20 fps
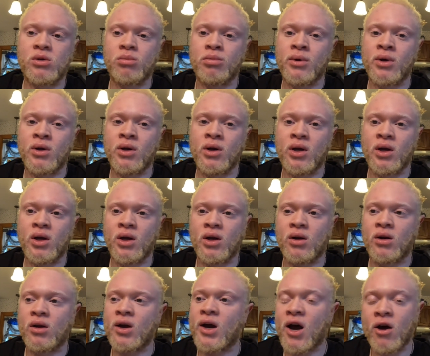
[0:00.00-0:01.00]
spin,
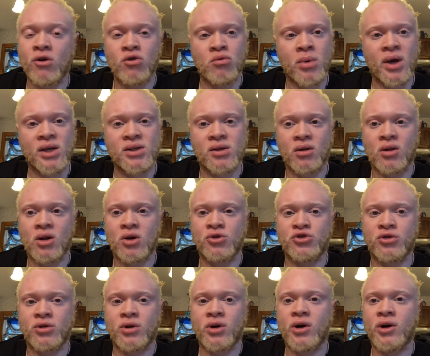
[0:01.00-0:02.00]
and how you basically
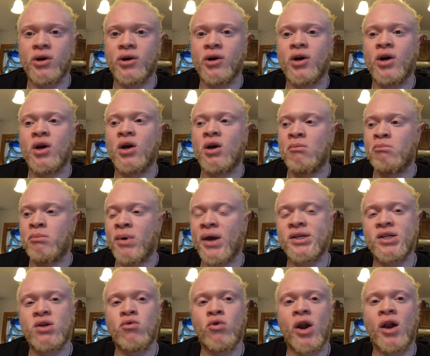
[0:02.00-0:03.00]
launch the car.
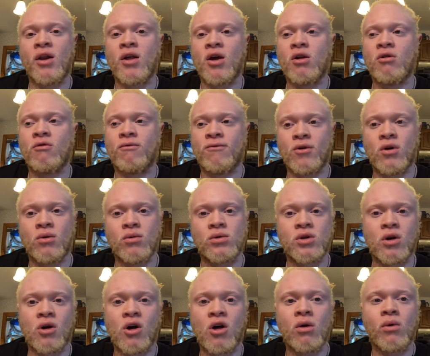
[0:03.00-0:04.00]
Basically what I did, foot
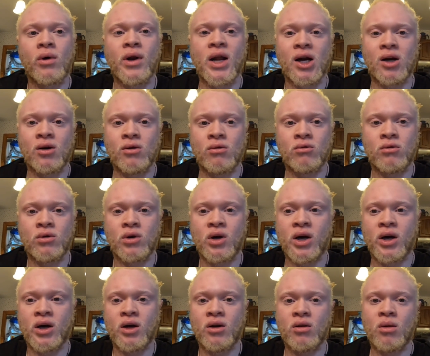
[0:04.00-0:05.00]
was all the way down
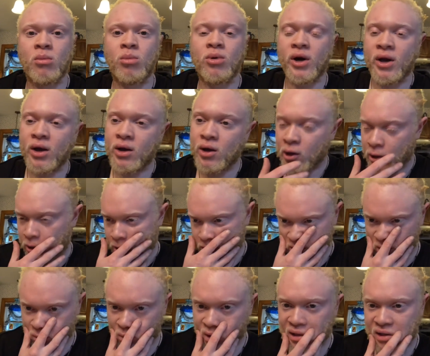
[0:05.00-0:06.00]
on the brake, and
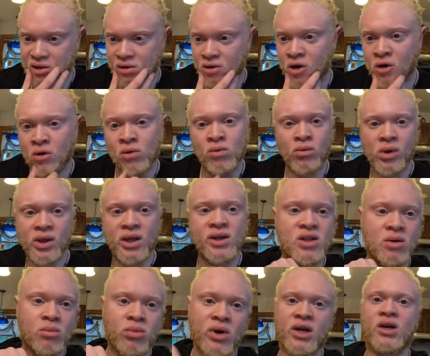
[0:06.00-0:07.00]
then when I said go,
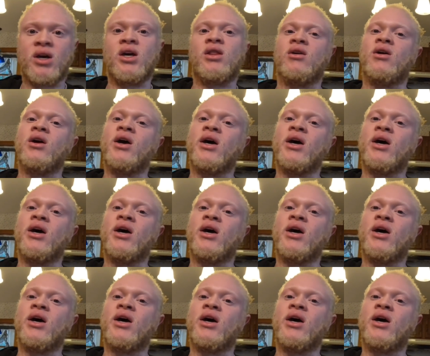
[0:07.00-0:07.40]
release the brake, hit the